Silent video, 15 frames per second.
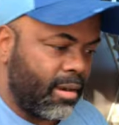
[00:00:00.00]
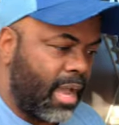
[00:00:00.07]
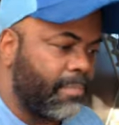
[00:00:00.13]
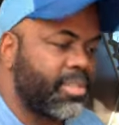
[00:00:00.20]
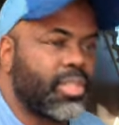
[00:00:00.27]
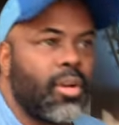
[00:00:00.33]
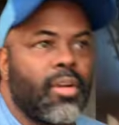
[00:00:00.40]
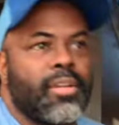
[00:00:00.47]
I'm
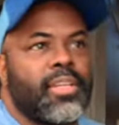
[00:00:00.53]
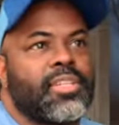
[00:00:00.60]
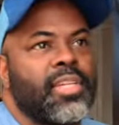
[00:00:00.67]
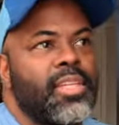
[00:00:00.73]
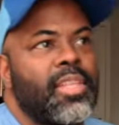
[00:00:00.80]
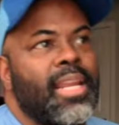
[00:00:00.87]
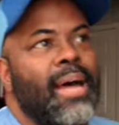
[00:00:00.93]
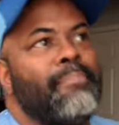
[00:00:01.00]
starting to
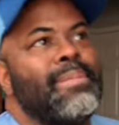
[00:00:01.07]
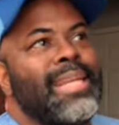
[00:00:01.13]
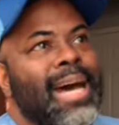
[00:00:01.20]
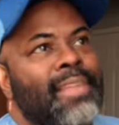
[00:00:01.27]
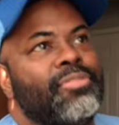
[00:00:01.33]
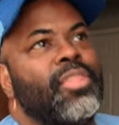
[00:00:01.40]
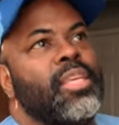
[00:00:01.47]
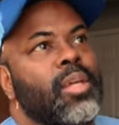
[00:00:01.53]
see that I'm
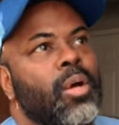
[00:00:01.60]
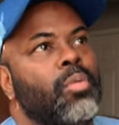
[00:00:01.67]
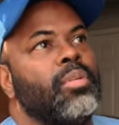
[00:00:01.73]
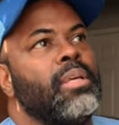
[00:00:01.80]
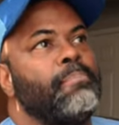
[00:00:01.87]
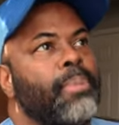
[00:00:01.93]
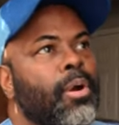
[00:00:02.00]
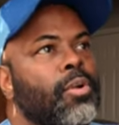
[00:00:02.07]
not the
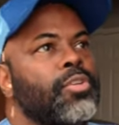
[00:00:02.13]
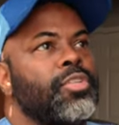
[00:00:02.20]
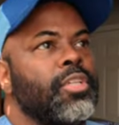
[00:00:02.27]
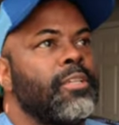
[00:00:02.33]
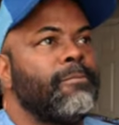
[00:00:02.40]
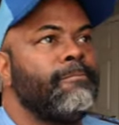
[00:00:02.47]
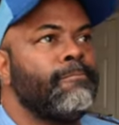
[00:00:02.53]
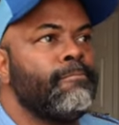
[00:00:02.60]
only
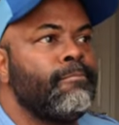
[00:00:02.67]
person